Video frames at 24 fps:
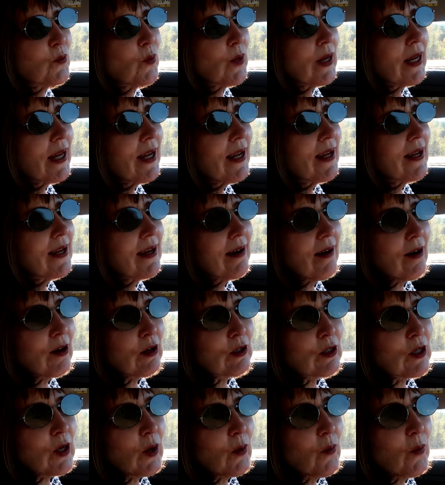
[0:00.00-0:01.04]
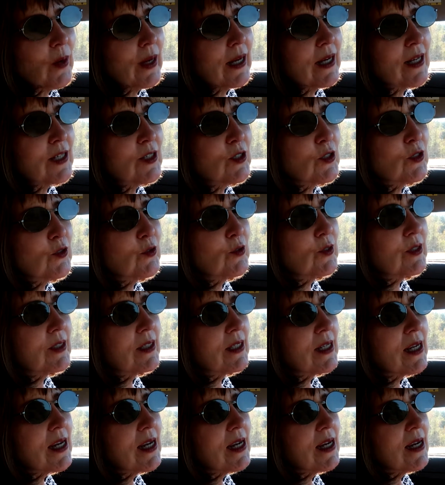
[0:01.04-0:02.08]
We are going to
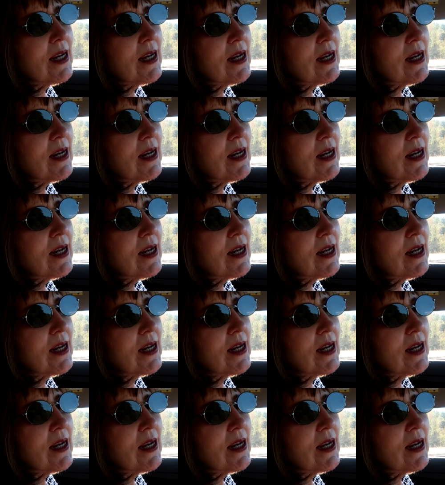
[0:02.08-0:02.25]
see